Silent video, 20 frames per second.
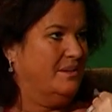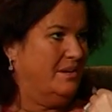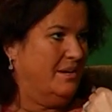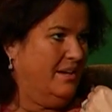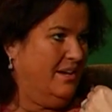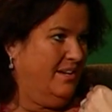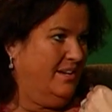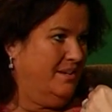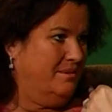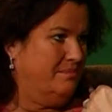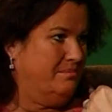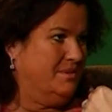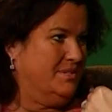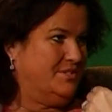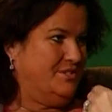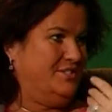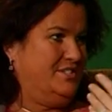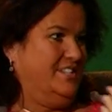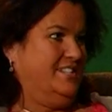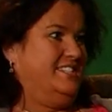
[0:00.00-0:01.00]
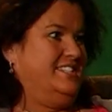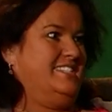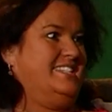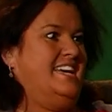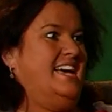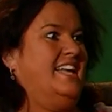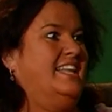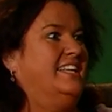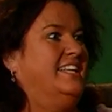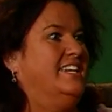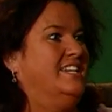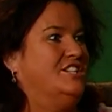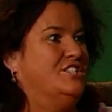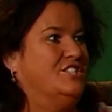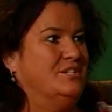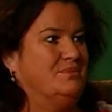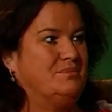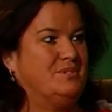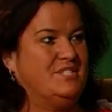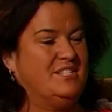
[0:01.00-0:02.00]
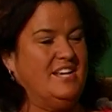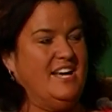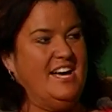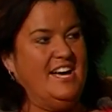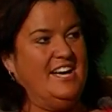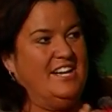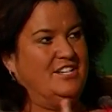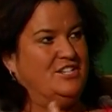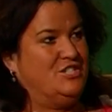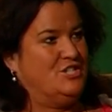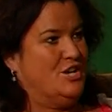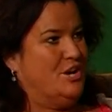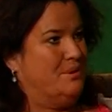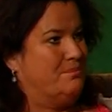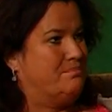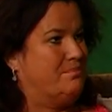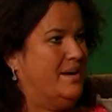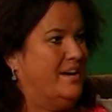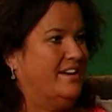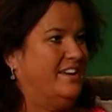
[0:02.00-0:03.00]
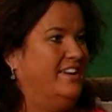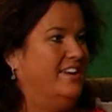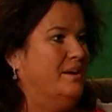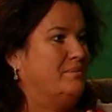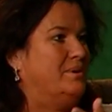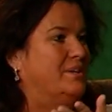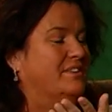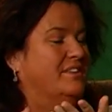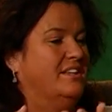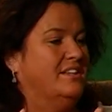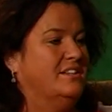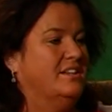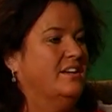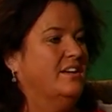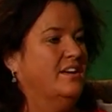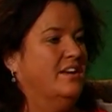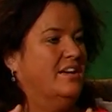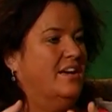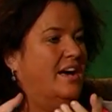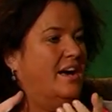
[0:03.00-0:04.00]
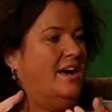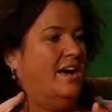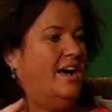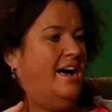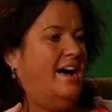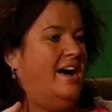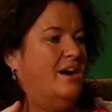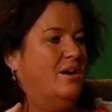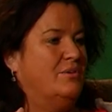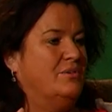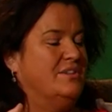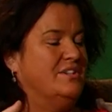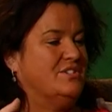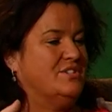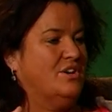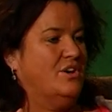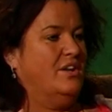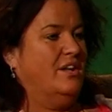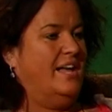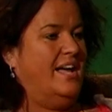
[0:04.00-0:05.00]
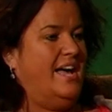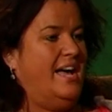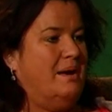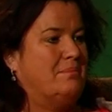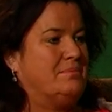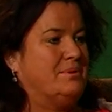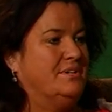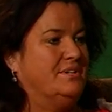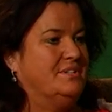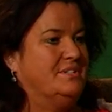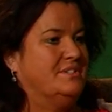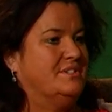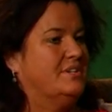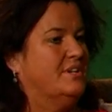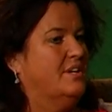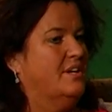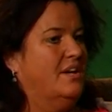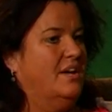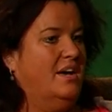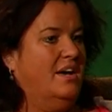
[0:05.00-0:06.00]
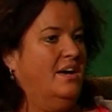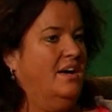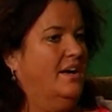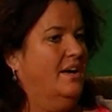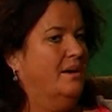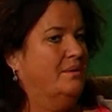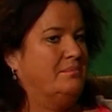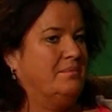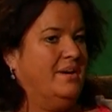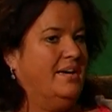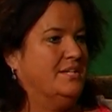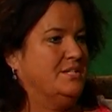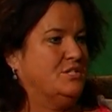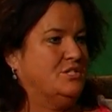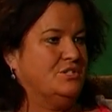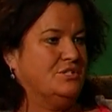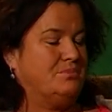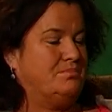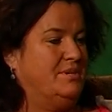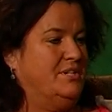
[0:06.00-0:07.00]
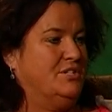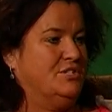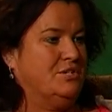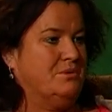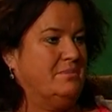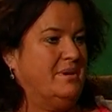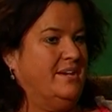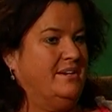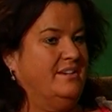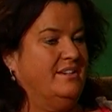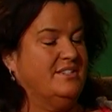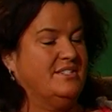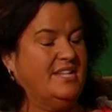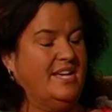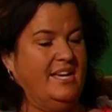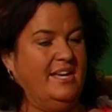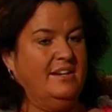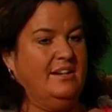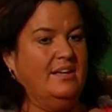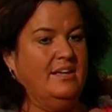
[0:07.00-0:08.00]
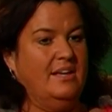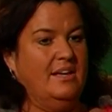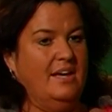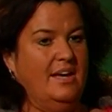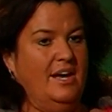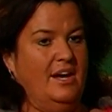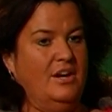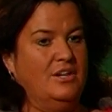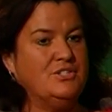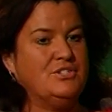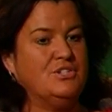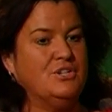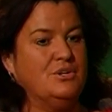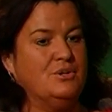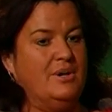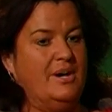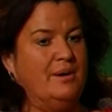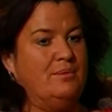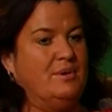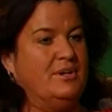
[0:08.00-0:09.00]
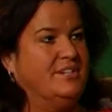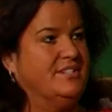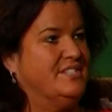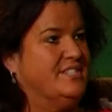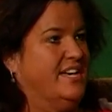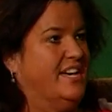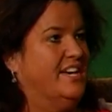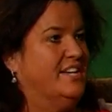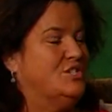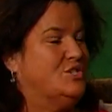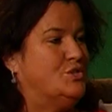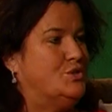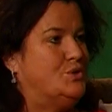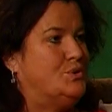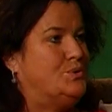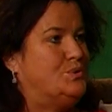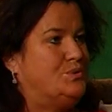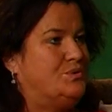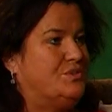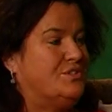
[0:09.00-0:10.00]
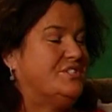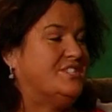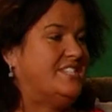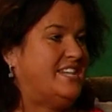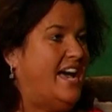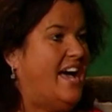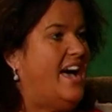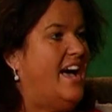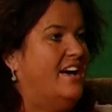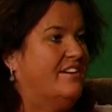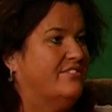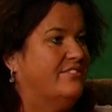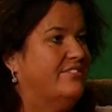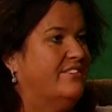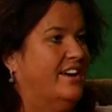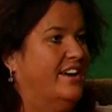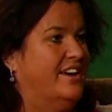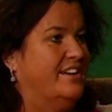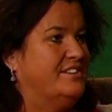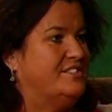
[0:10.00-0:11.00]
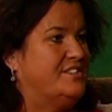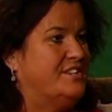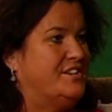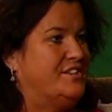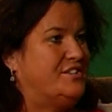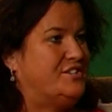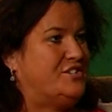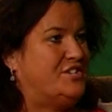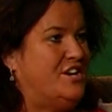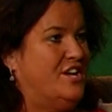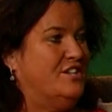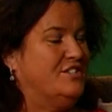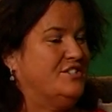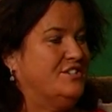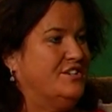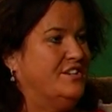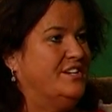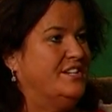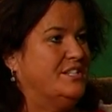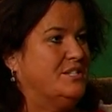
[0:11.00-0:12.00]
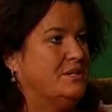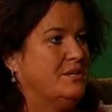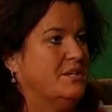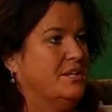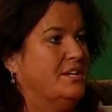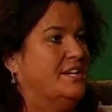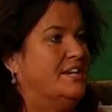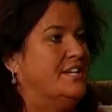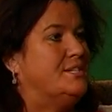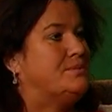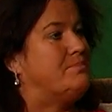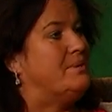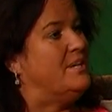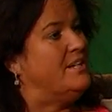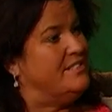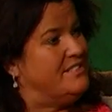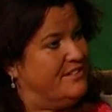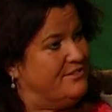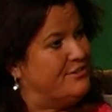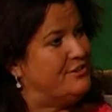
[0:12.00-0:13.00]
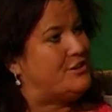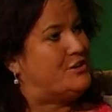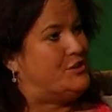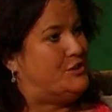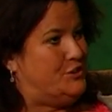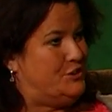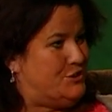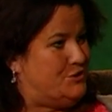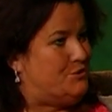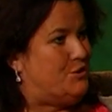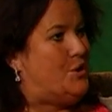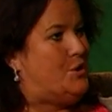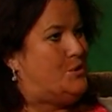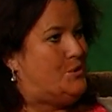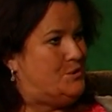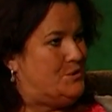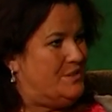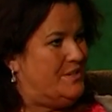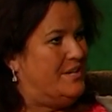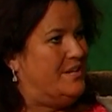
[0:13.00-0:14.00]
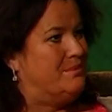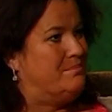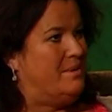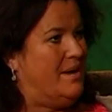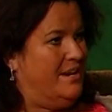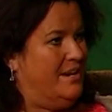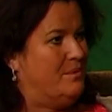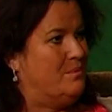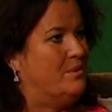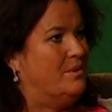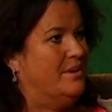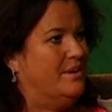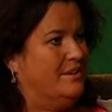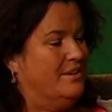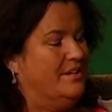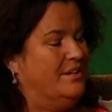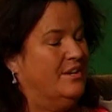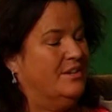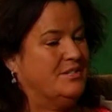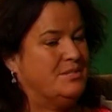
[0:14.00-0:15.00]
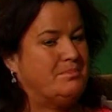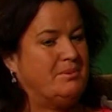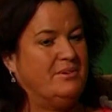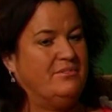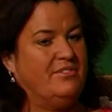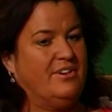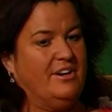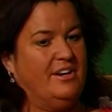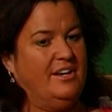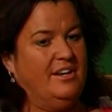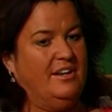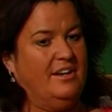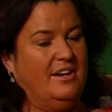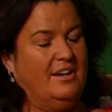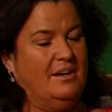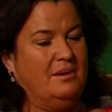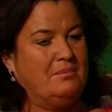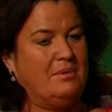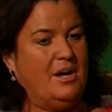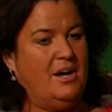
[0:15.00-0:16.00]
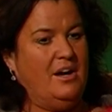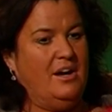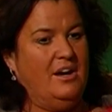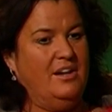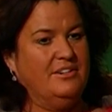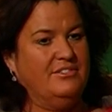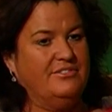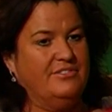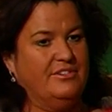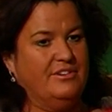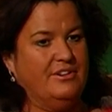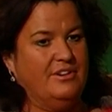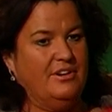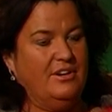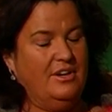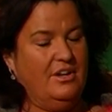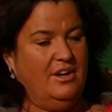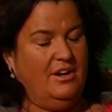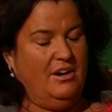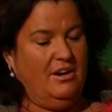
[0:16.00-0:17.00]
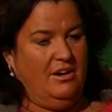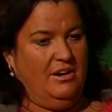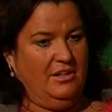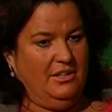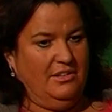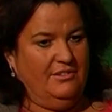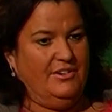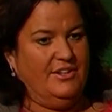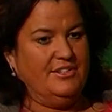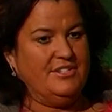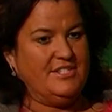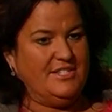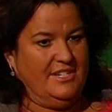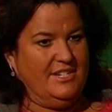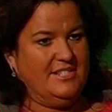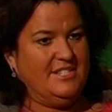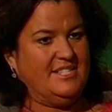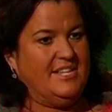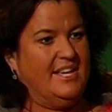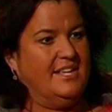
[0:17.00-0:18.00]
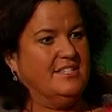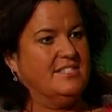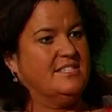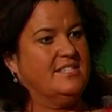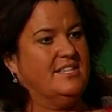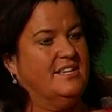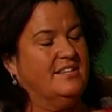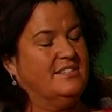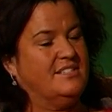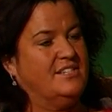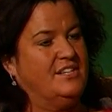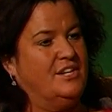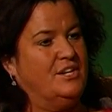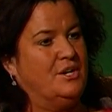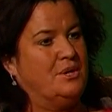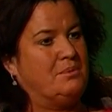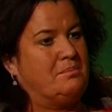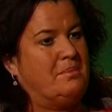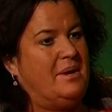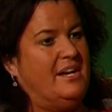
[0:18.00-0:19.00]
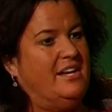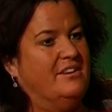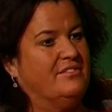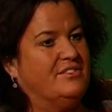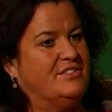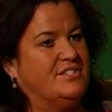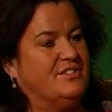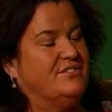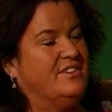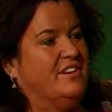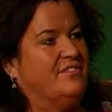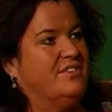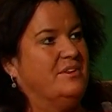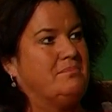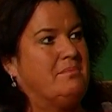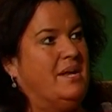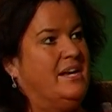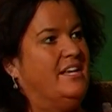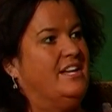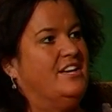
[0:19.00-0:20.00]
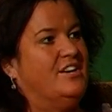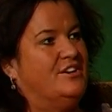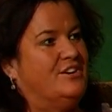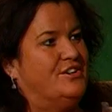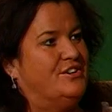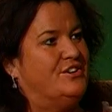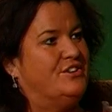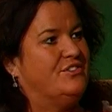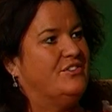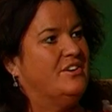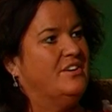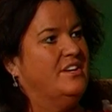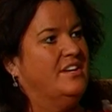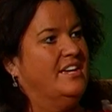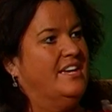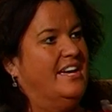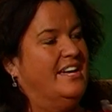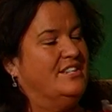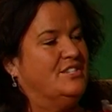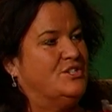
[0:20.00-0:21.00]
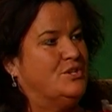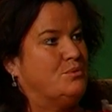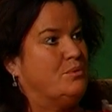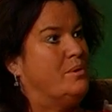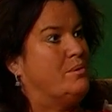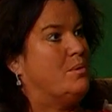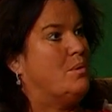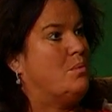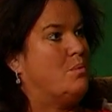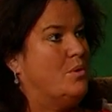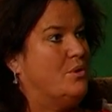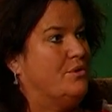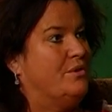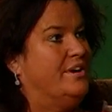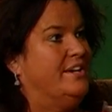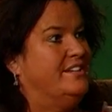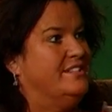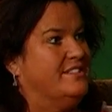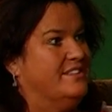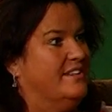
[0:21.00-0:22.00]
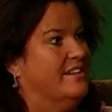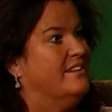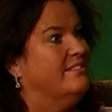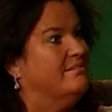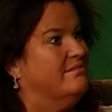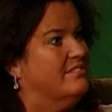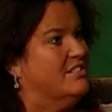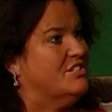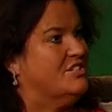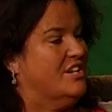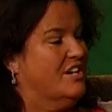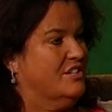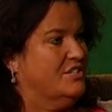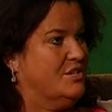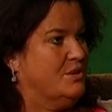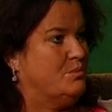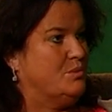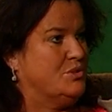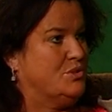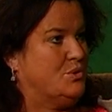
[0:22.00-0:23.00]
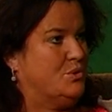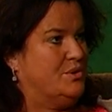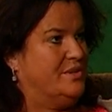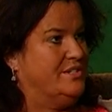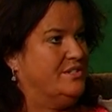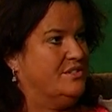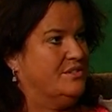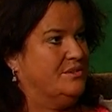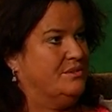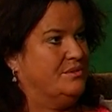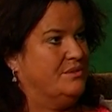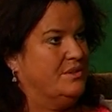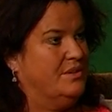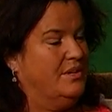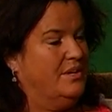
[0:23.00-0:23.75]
and Mr. Dick Stanley and Jim Stein, John Becky. I mean, how this all happened has just been tremendous. And also, I want to say to the staff at the shelter, it's been a difficult road in many, it's been very hard for all of us in a sense that, many of us have given many years, and so we were worried that the shelter was going to